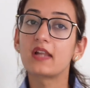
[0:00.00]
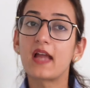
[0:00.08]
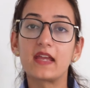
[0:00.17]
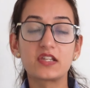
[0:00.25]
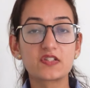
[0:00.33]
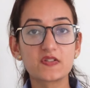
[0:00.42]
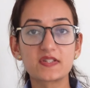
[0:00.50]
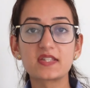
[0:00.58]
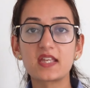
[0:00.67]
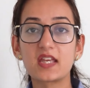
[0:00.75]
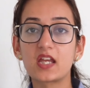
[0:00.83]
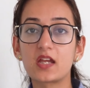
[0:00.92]
like to
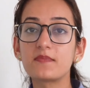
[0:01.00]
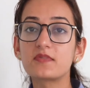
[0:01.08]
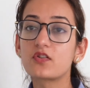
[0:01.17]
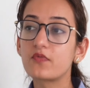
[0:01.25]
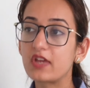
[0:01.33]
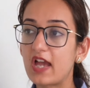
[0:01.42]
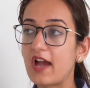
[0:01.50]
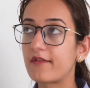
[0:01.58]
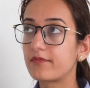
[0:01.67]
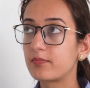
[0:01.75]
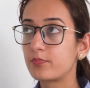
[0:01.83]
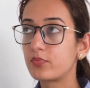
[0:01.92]
see him, so we
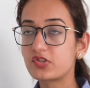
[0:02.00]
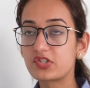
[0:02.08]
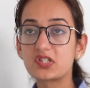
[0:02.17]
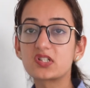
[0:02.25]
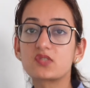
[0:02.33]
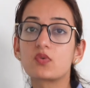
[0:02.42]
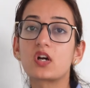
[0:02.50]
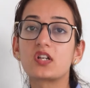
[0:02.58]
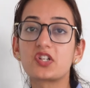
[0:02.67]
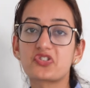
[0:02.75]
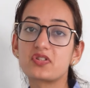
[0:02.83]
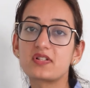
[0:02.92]
have put it into a
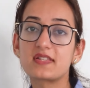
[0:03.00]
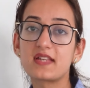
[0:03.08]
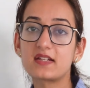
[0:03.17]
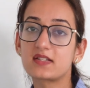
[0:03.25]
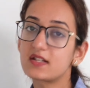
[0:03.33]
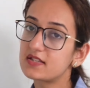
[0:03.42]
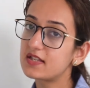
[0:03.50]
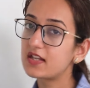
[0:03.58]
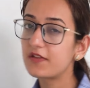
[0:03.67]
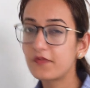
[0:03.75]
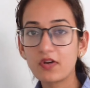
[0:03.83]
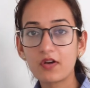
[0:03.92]
conditional sentence that
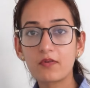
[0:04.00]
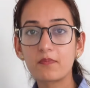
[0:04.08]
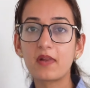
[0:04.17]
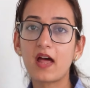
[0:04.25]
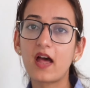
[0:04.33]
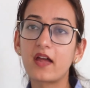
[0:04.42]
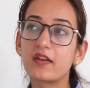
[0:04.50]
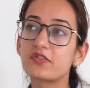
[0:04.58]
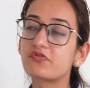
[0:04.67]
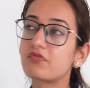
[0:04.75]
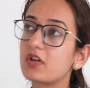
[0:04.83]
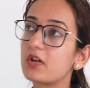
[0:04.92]
if you ever plan a
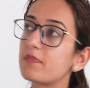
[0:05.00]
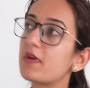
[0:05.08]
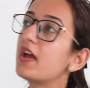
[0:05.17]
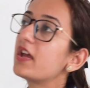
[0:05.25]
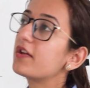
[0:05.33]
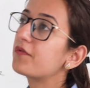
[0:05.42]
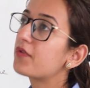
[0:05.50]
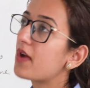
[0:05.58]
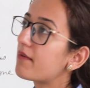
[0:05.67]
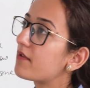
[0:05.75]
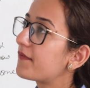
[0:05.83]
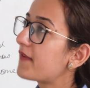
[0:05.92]
trip, if you
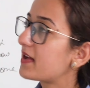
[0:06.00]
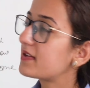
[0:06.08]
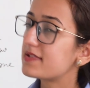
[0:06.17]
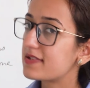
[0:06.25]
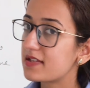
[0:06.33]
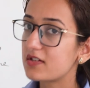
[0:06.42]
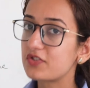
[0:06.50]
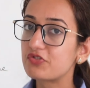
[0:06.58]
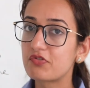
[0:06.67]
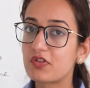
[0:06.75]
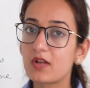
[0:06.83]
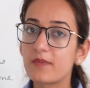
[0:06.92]
ever fancy a
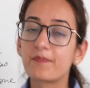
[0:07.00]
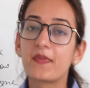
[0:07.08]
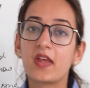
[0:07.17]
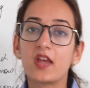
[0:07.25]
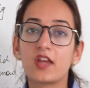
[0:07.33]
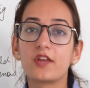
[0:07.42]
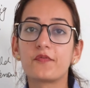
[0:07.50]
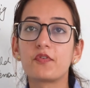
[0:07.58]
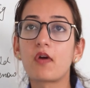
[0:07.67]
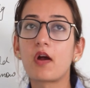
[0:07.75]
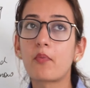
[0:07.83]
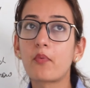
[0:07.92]
trip, if
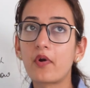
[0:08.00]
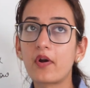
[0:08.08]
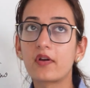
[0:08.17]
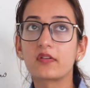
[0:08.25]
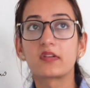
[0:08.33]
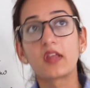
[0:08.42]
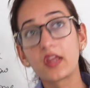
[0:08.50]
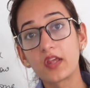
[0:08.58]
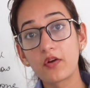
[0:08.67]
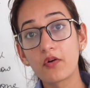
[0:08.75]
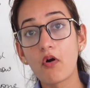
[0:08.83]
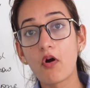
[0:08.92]
you ever
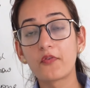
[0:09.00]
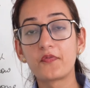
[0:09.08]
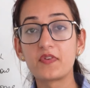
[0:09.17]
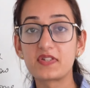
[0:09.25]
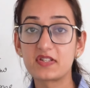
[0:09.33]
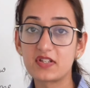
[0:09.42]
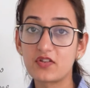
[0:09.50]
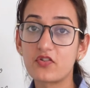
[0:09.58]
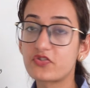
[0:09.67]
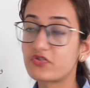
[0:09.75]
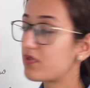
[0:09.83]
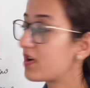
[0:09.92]
think of visiting
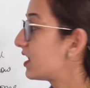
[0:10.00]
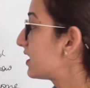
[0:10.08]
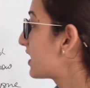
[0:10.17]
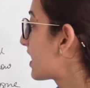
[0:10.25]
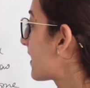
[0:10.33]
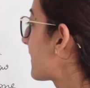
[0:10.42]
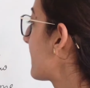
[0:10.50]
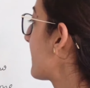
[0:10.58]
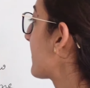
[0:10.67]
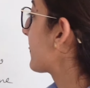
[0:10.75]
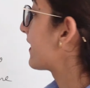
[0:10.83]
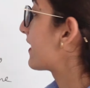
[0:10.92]
Australia,
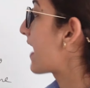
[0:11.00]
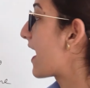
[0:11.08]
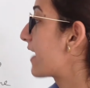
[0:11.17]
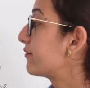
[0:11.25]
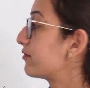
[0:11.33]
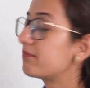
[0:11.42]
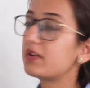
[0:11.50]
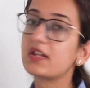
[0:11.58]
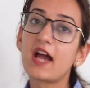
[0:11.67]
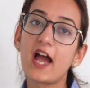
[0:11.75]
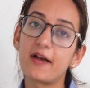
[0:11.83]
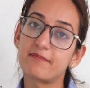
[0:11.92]
then I would be the
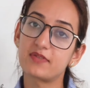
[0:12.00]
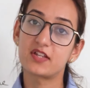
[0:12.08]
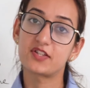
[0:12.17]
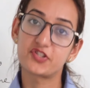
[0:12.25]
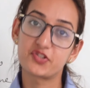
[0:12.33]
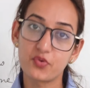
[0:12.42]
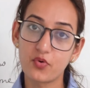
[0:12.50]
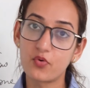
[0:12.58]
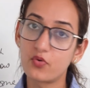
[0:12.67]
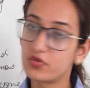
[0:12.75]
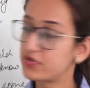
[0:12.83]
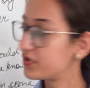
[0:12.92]
happiest to
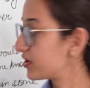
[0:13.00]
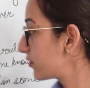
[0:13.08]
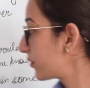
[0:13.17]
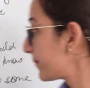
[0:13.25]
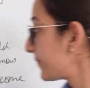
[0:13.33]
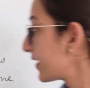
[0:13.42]
host you.